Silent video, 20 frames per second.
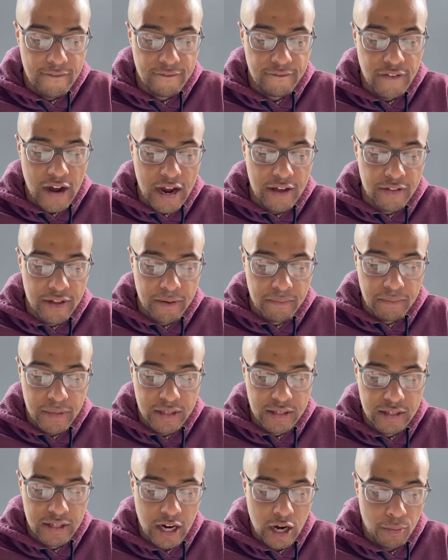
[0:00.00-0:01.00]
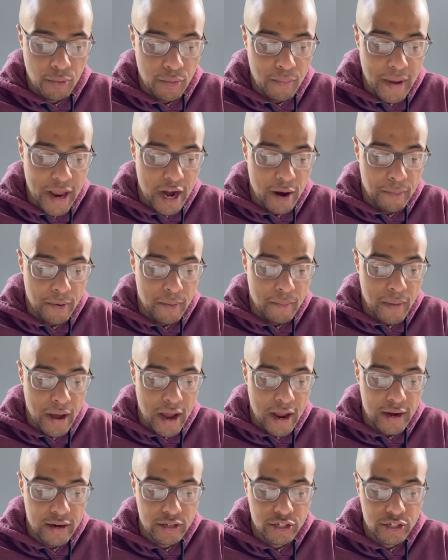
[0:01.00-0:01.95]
Finally, Mrs. Arable made up her mind.